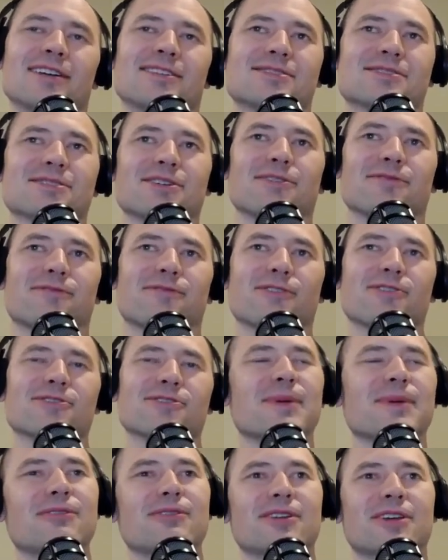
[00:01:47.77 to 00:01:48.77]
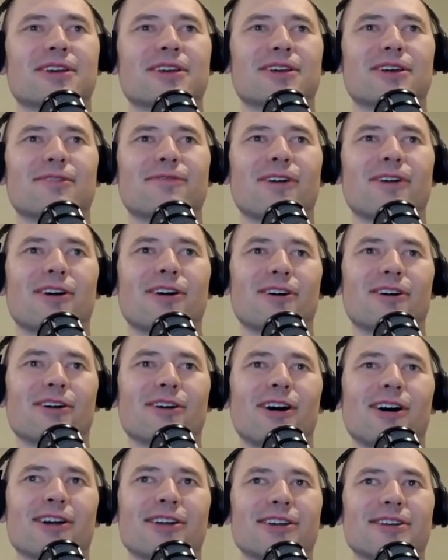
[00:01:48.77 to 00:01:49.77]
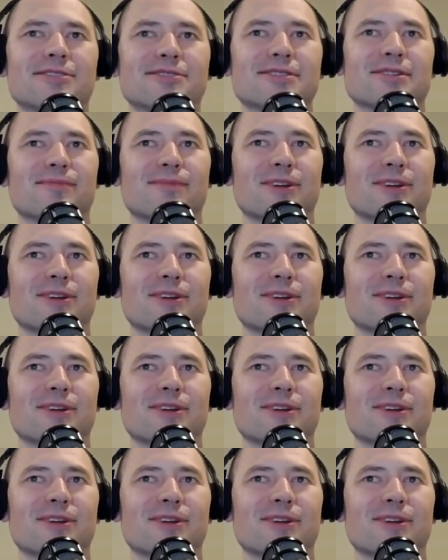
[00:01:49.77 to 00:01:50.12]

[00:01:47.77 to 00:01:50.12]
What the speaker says: So first, maybe you could give our audience